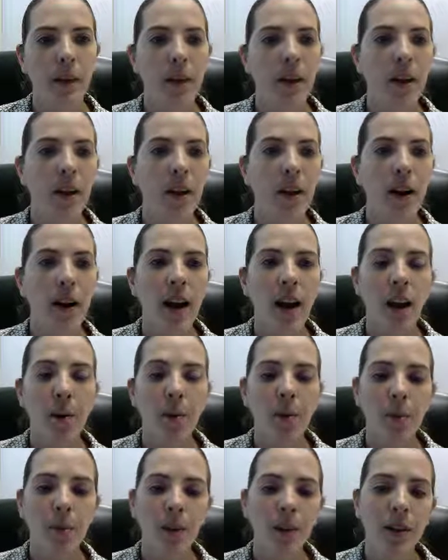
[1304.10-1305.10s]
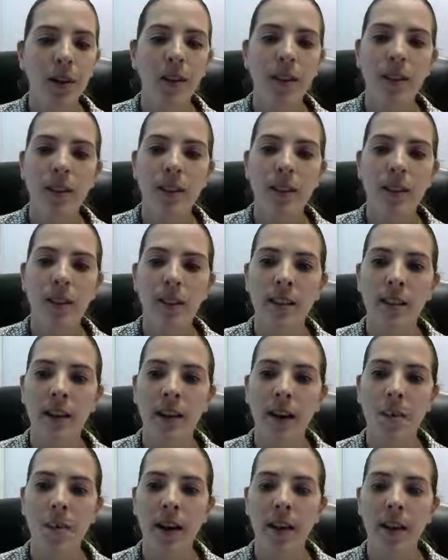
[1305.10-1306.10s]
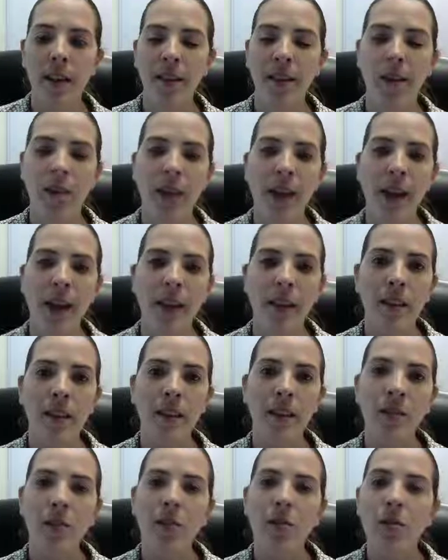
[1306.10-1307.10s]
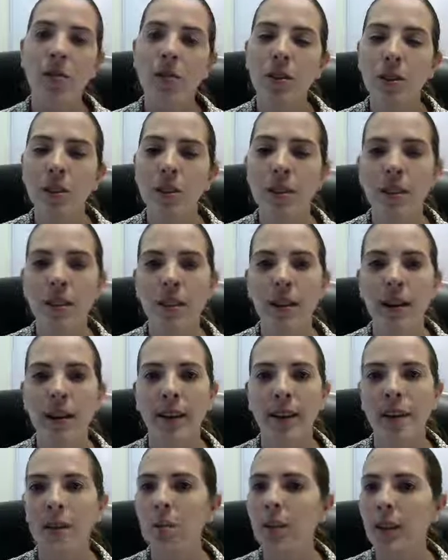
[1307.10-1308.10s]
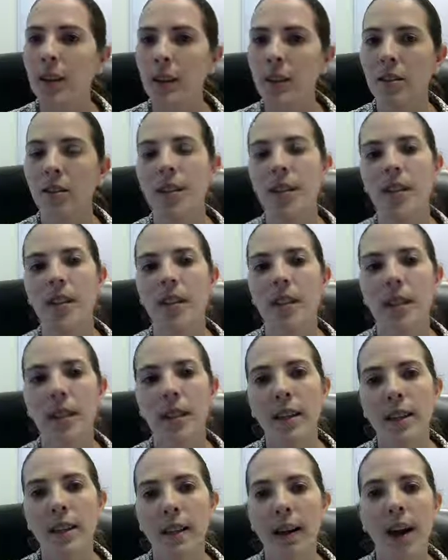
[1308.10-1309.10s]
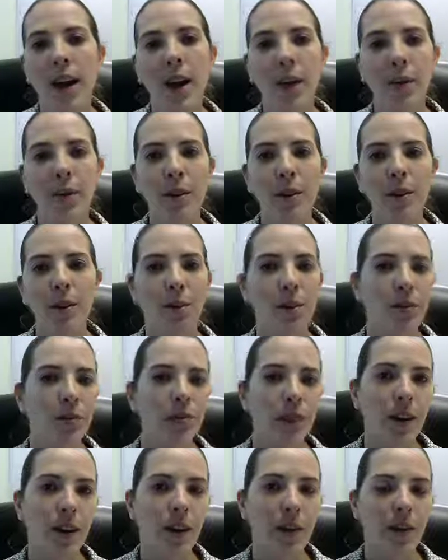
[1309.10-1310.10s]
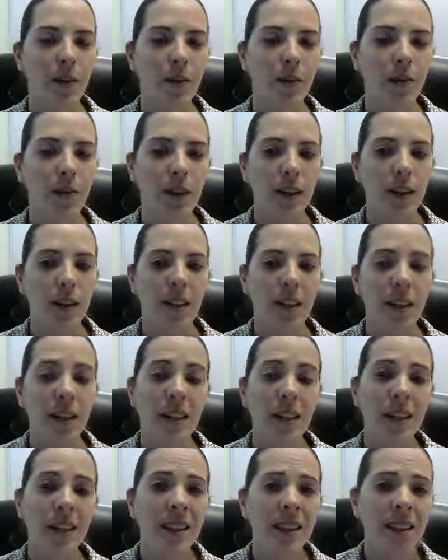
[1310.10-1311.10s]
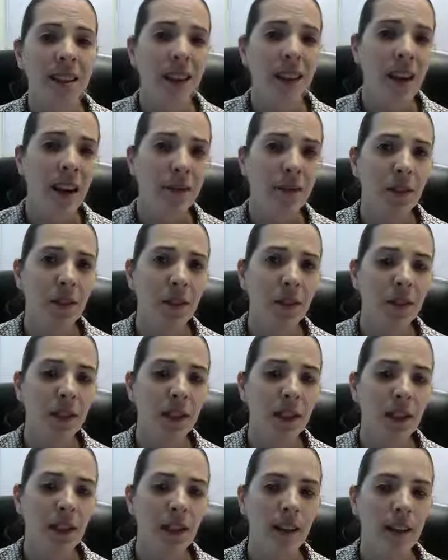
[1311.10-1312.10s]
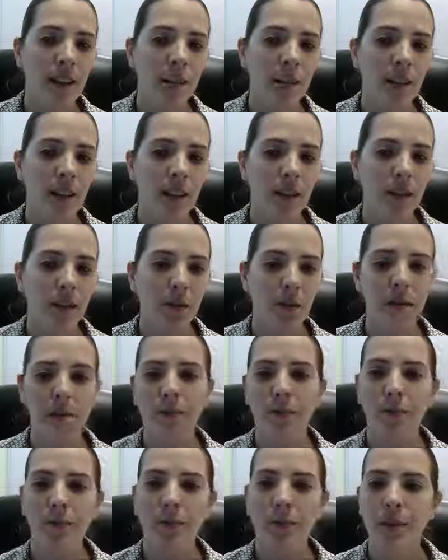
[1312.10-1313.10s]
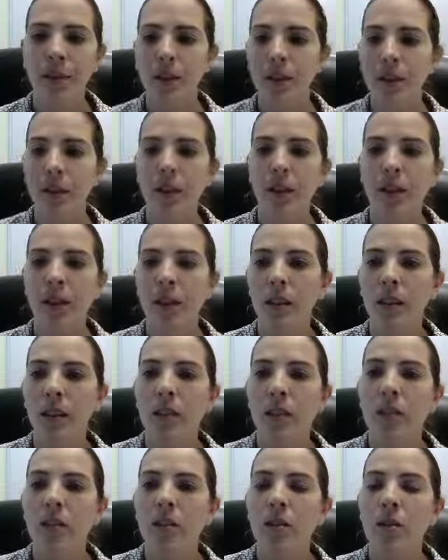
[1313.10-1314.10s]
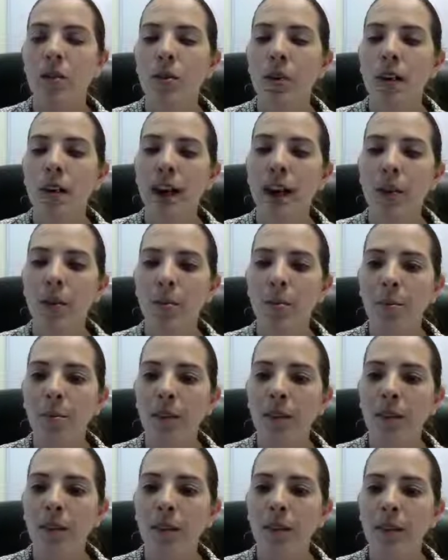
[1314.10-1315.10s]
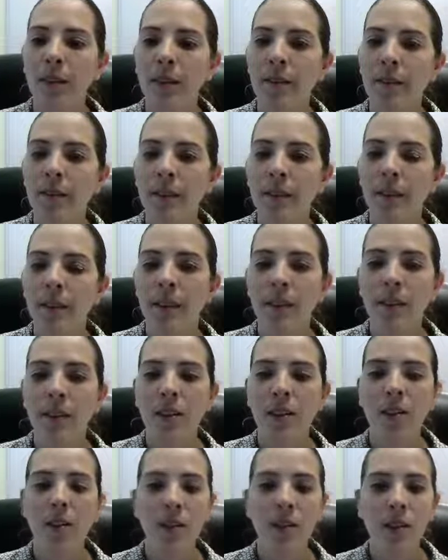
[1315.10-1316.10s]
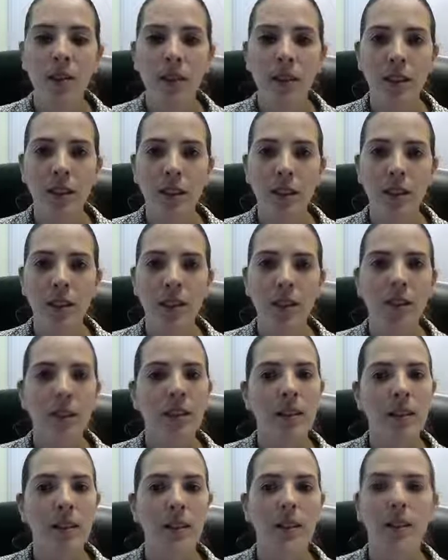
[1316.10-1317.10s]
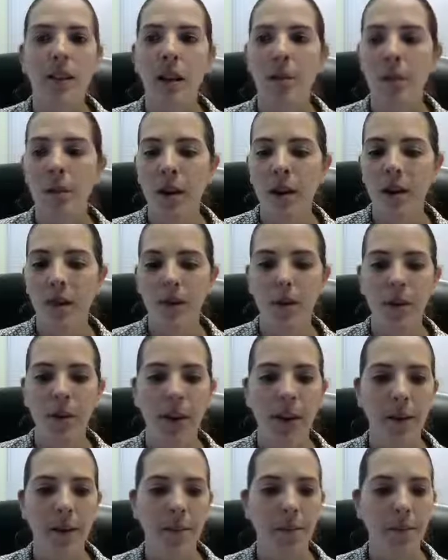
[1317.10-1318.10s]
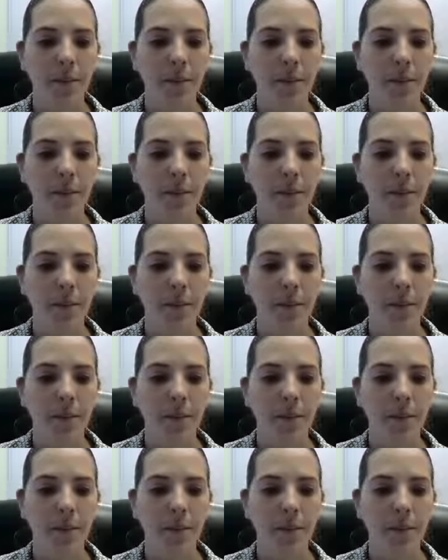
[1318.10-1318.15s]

And our output looks the same either way. The user is not going to be interested in how the input file is organized unless they have to create it themselves. So the output, everything that the user sees, is the same either way.